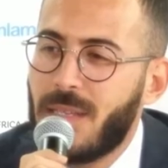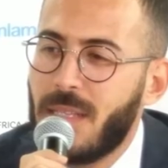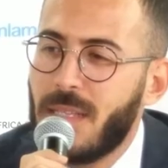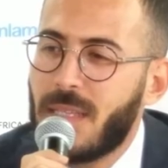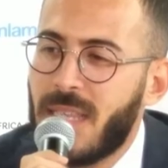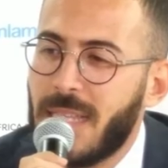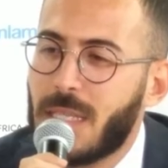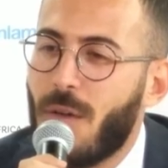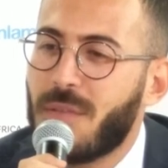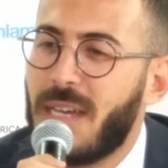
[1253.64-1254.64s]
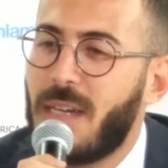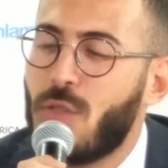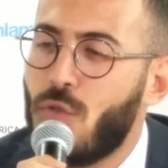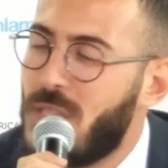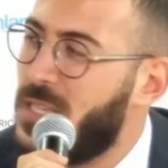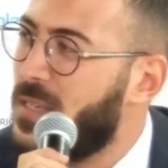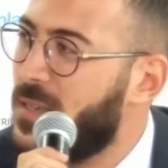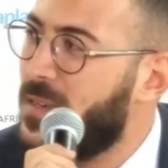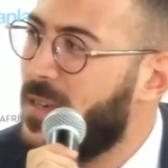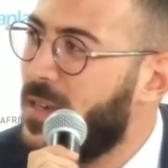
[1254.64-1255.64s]
sense of their duty
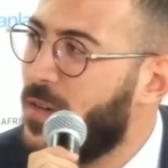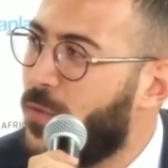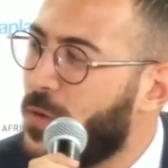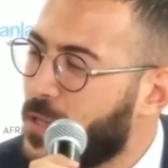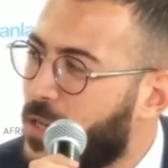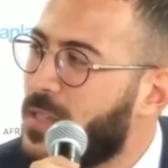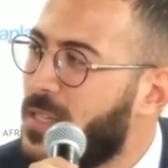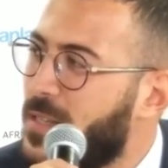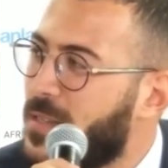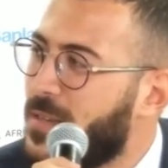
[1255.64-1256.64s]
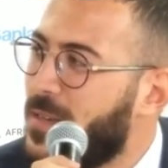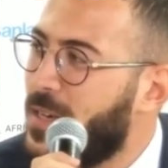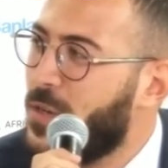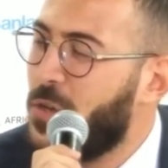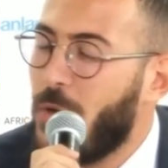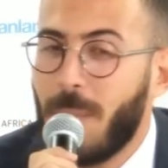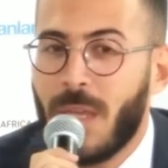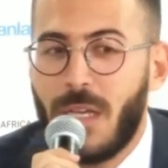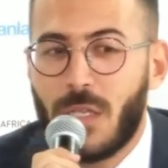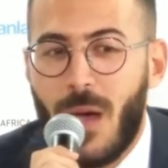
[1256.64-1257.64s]
for the continent. You know,
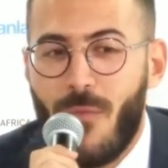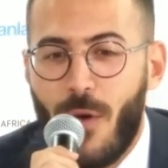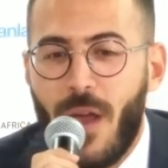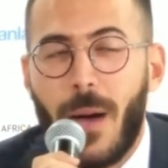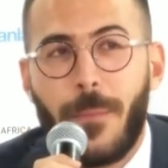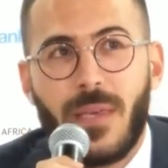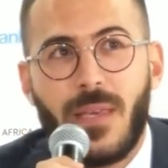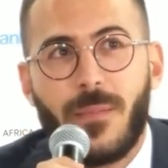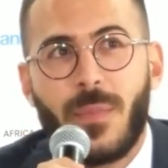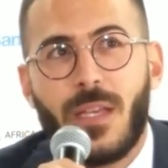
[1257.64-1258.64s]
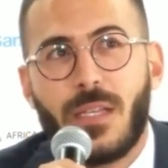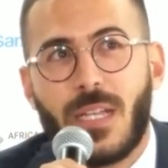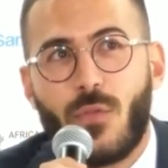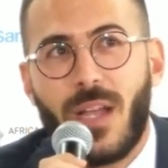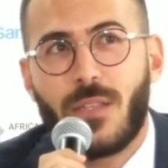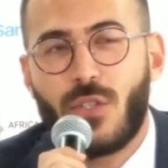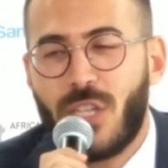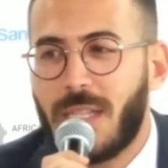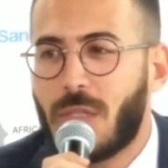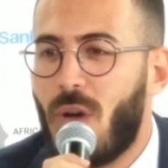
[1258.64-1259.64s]
so I'm very happy that we had the
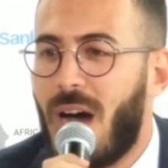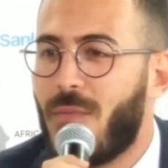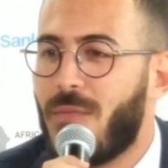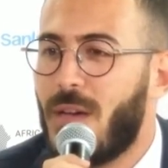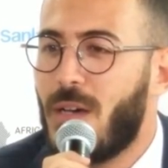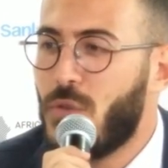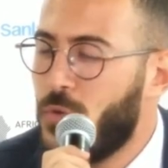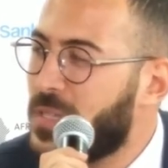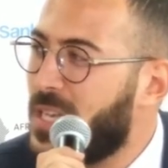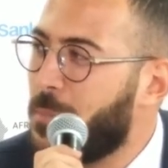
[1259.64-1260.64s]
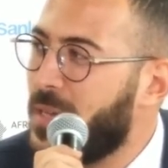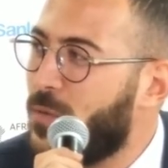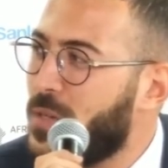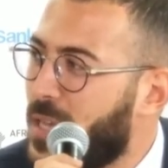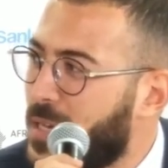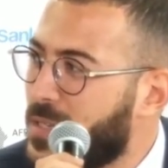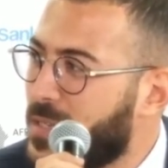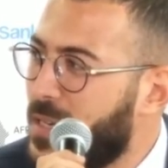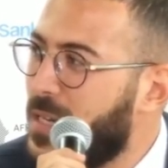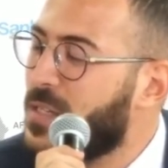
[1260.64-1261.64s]
chance to have you, Satbir, with
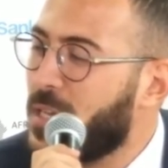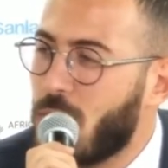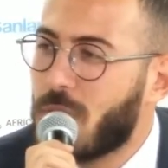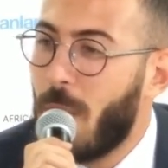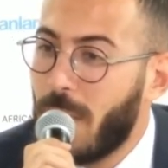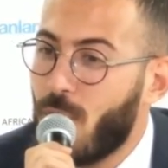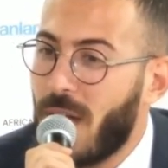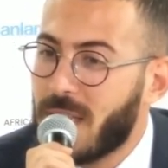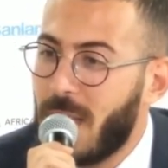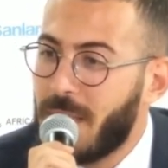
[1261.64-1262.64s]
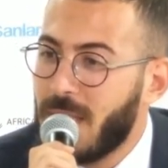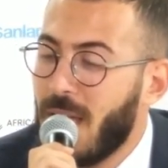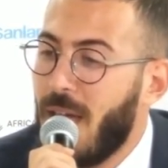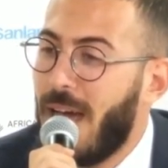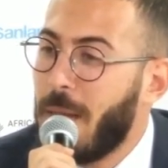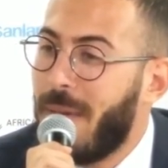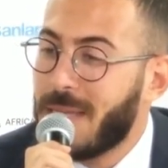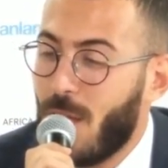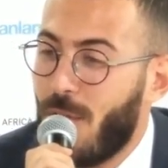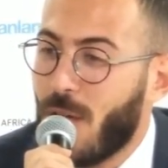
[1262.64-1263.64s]
us. Thank you so much for accepting, and
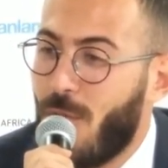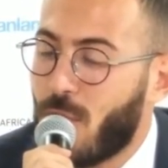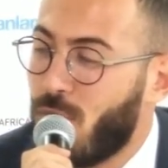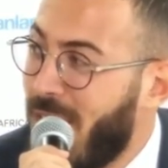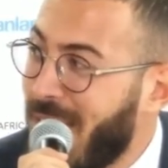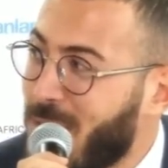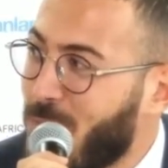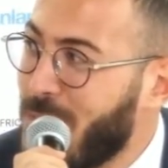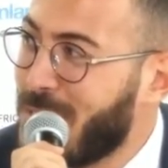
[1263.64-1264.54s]
best of luck for tonight with